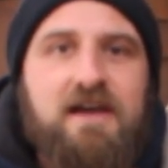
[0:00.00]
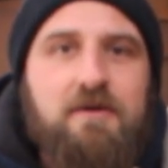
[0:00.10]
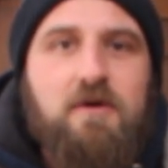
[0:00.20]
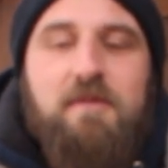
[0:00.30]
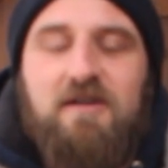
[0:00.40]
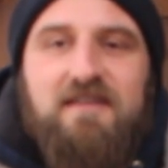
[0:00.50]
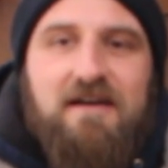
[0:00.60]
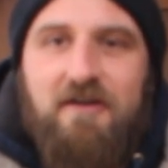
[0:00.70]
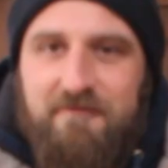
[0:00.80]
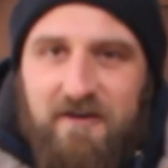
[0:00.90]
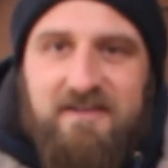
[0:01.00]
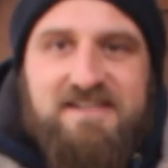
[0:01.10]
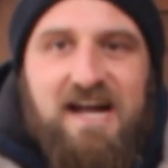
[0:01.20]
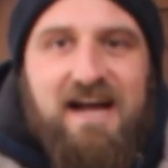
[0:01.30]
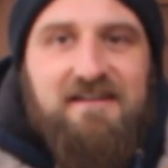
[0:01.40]
and we're about to have our first
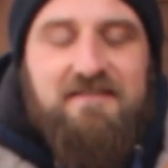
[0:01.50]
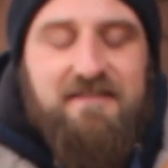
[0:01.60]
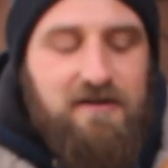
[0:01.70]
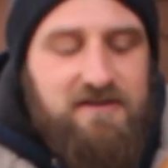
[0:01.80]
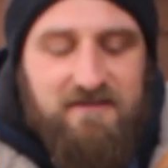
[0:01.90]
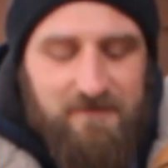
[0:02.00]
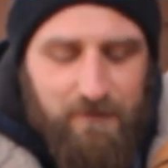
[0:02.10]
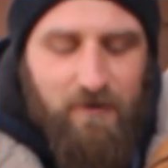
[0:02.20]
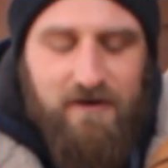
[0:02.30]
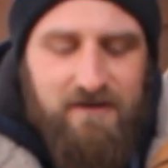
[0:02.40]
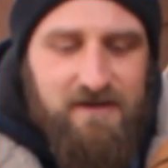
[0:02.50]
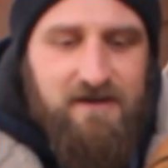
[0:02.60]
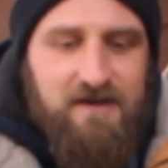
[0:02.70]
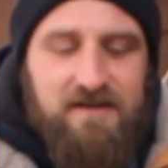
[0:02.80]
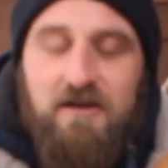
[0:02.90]
child, so your support
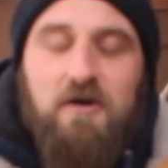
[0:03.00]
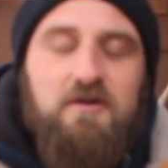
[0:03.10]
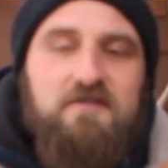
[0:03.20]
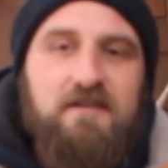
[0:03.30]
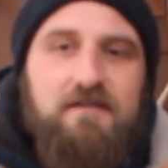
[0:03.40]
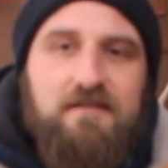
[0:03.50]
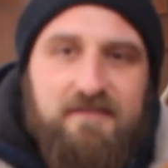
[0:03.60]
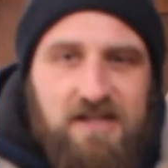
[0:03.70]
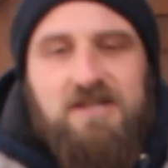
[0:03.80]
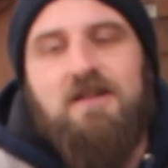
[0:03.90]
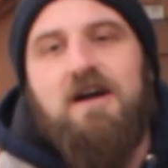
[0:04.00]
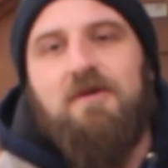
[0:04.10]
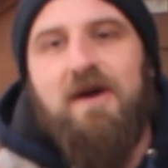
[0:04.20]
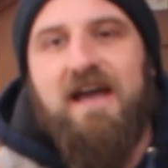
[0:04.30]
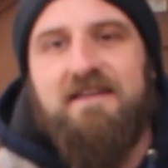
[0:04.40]
goes such a long
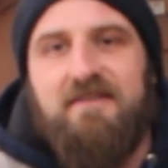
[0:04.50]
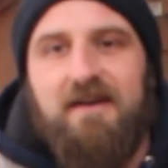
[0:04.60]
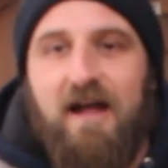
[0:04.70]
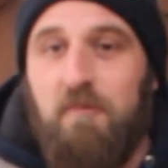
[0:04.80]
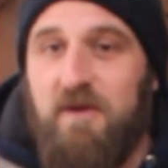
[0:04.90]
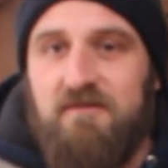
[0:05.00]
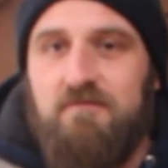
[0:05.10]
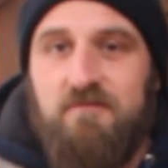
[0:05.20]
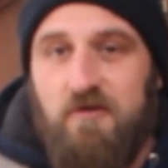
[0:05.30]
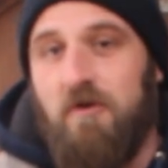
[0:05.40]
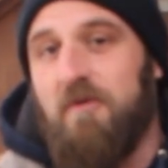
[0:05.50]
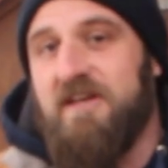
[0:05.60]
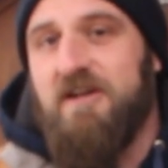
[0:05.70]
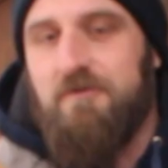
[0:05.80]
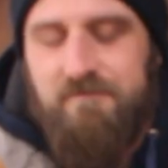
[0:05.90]
way to helping do what we
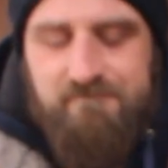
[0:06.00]
do.